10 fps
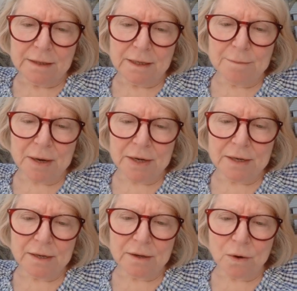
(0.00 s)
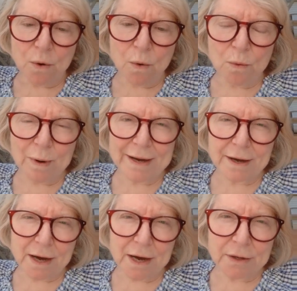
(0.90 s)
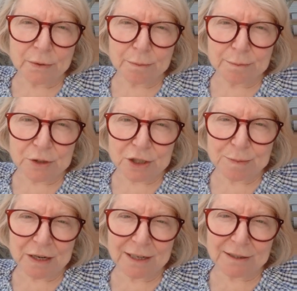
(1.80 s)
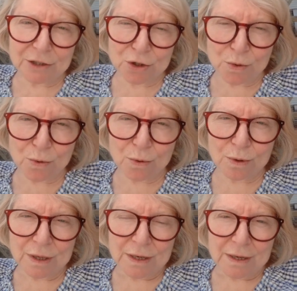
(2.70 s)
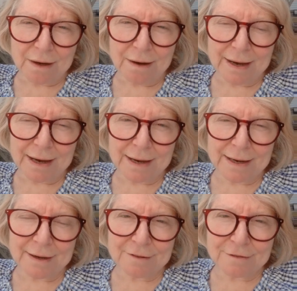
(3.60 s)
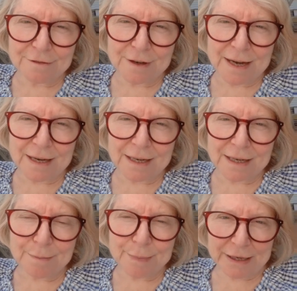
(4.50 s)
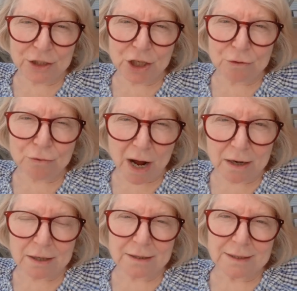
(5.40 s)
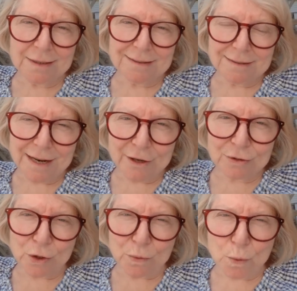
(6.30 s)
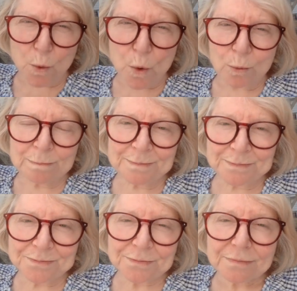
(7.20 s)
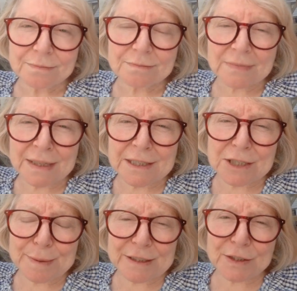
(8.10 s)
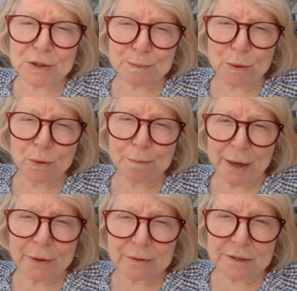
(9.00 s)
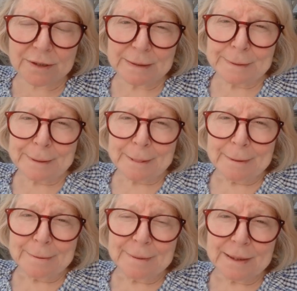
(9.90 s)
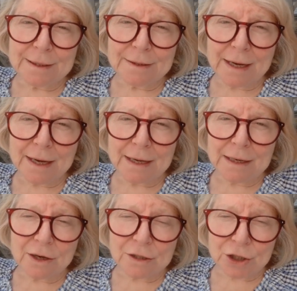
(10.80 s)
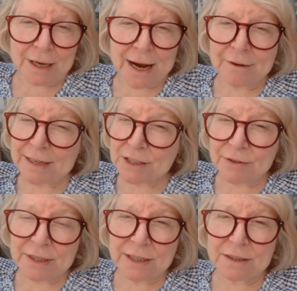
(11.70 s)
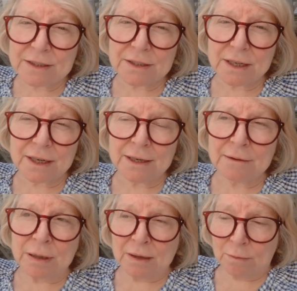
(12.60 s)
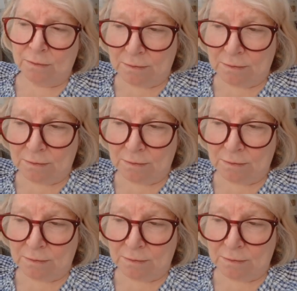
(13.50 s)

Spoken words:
In my hallway at home, just behind the door, I have a picture rug nailed on the wall, and it depicts a small boat with a larger character in it.